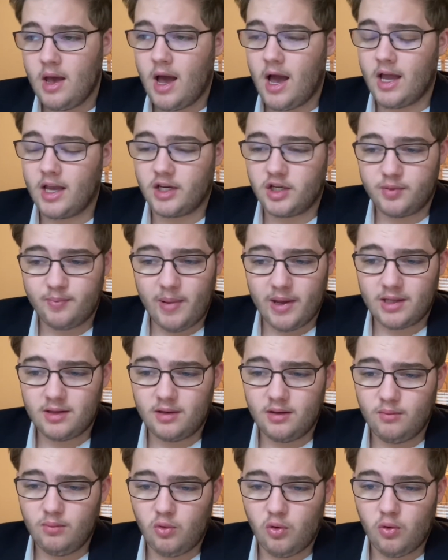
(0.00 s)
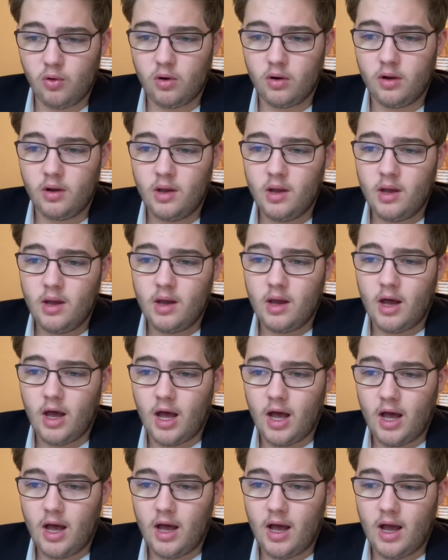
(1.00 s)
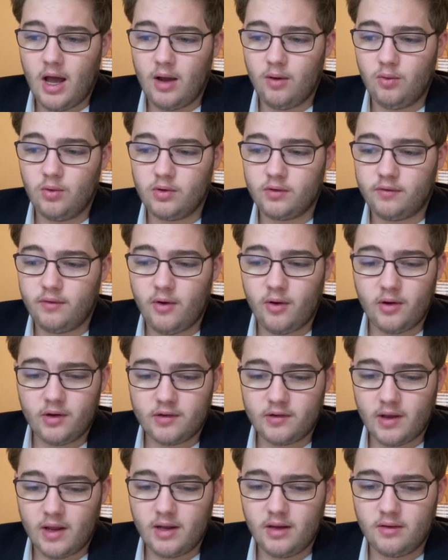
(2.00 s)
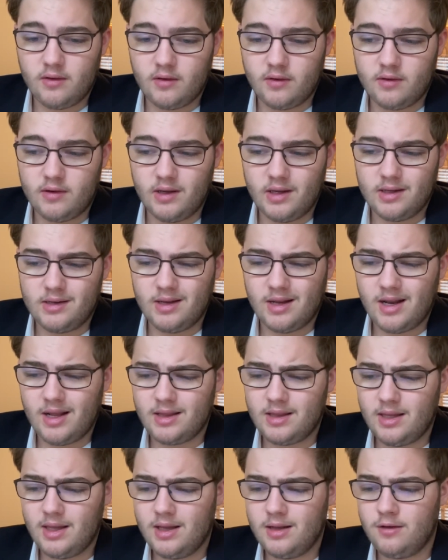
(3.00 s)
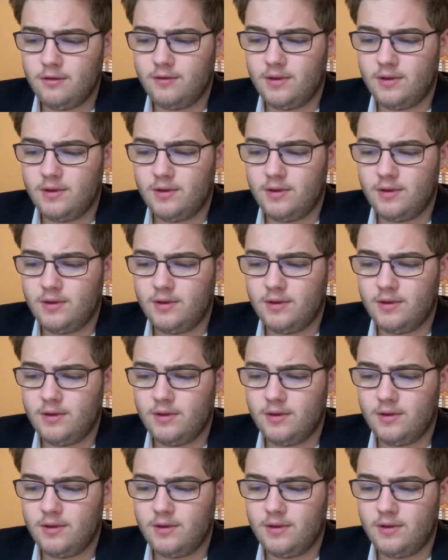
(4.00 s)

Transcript: I expected more. I was very excited to see it, and at the end of the